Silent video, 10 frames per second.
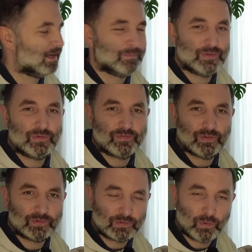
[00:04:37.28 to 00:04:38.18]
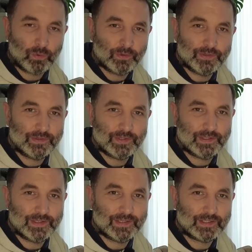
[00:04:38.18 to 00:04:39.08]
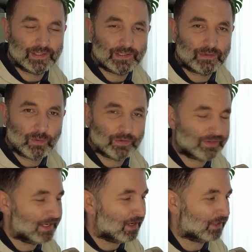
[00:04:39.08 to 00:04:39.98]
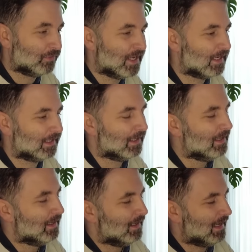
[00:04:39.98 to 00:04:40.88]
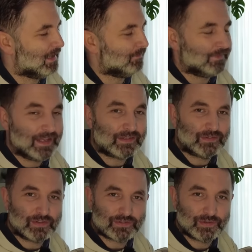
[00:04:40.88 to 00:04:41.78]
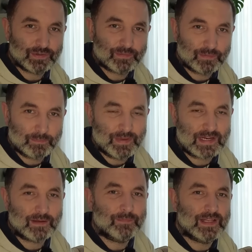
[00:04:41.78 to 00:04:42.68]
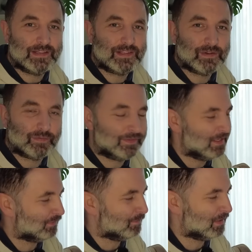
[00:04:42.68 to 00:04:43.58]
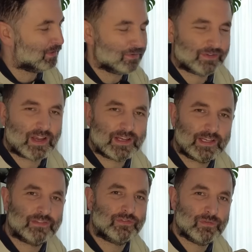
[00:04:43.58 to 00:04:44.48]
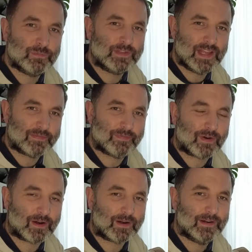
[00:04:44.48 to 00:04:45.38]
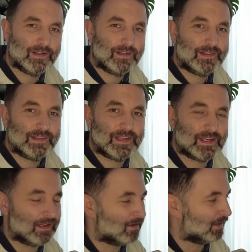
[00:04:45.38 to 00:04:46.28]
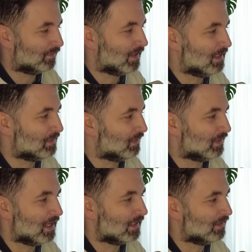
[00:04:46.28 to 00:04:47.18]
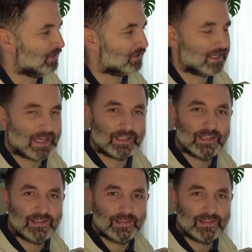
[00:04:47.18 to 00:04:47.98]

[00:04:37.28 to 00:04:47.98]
beautiful golden colors that are created. And that's just a big ability of this, because I can zoom that far in a lot of cases. I can just get